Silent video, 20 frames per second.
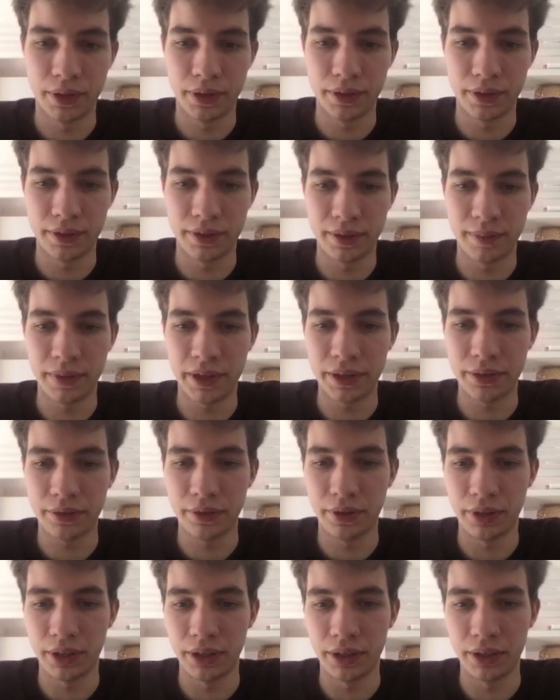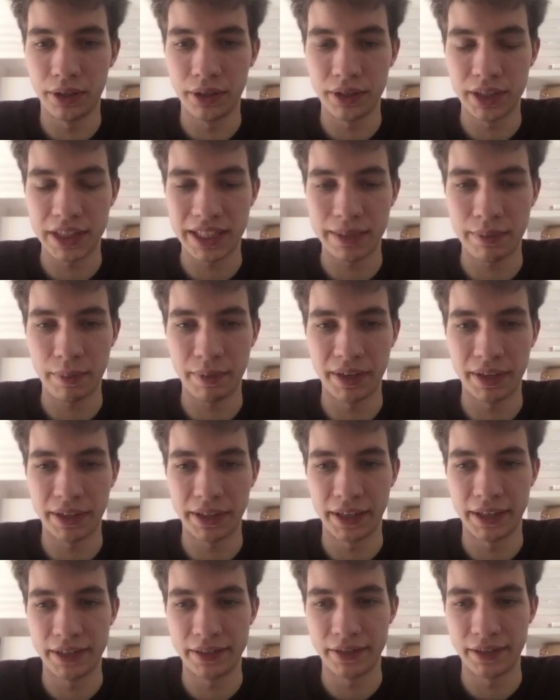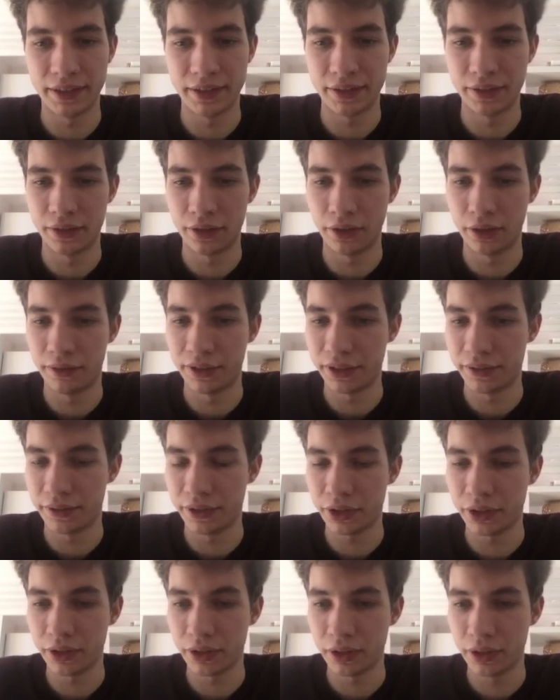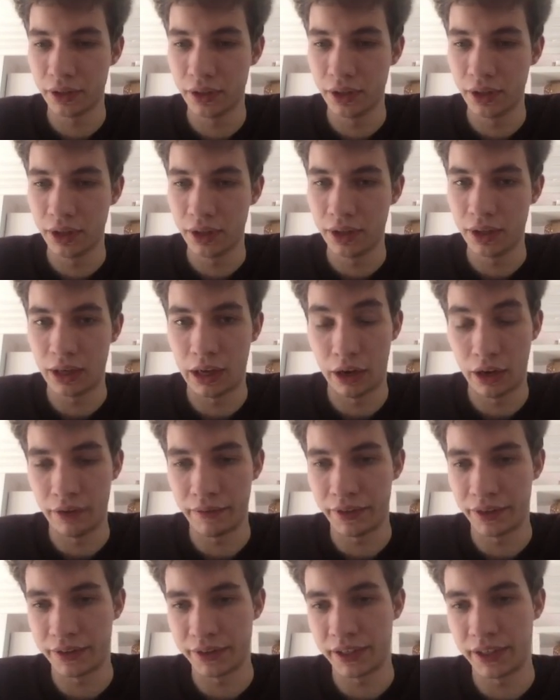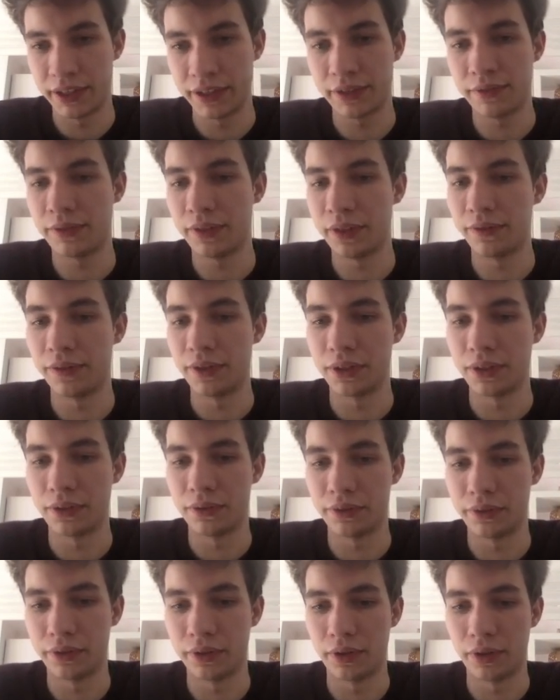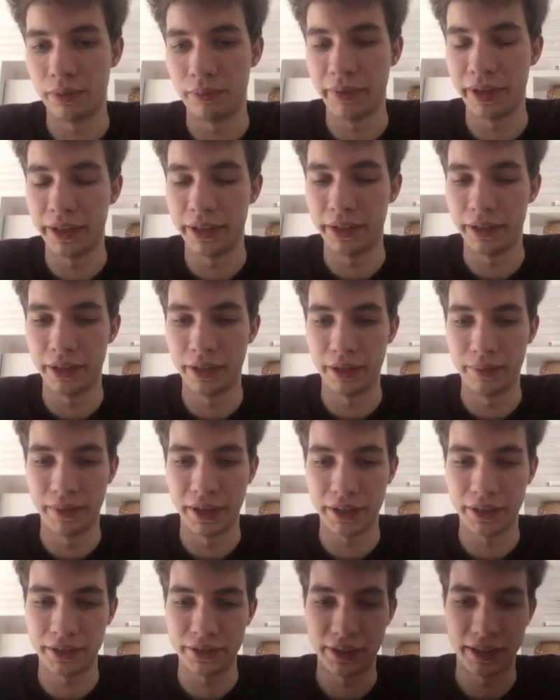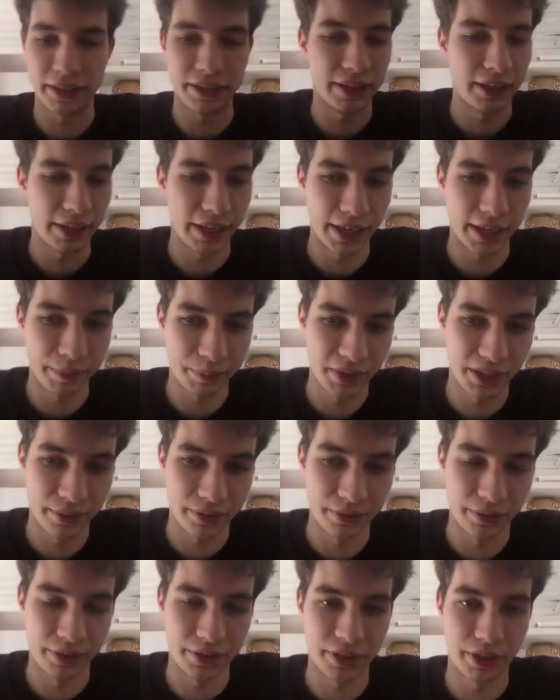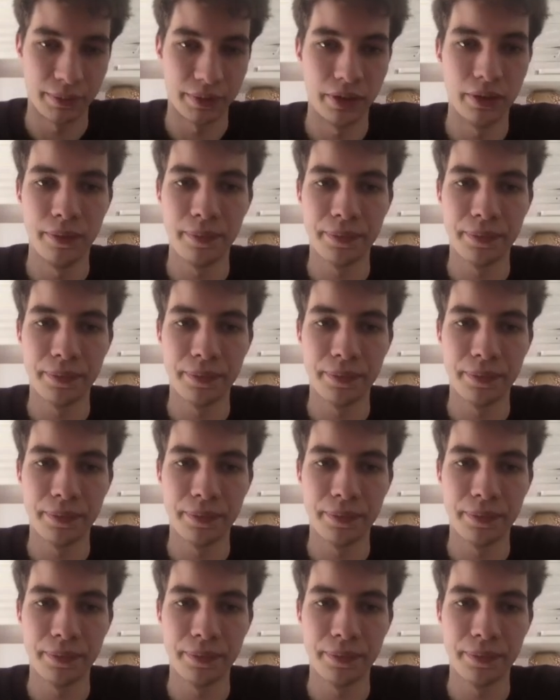Similar to the semi-Bandit case, this is not always efficient. However, this is efficient for many action sets like aim sets, for example.